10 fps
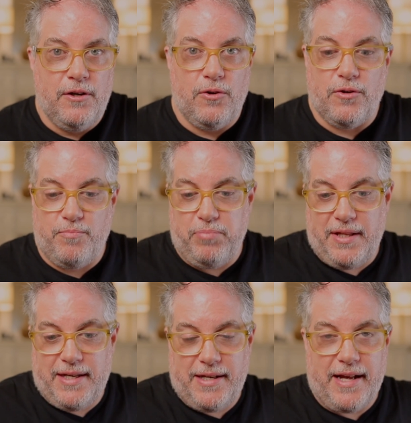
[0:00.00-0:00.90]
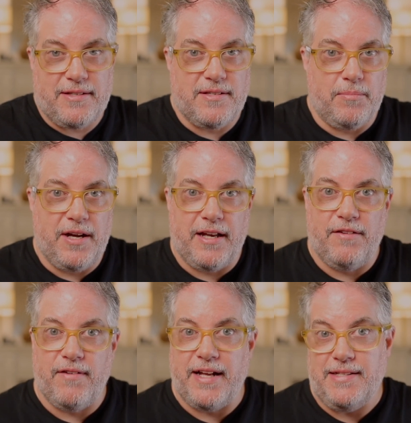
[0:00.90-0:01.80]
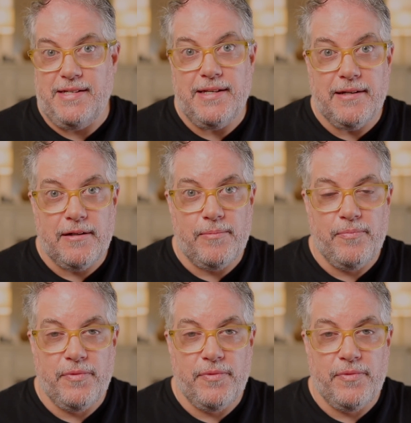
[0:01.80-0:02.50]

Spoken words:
or playing at some kind of idea.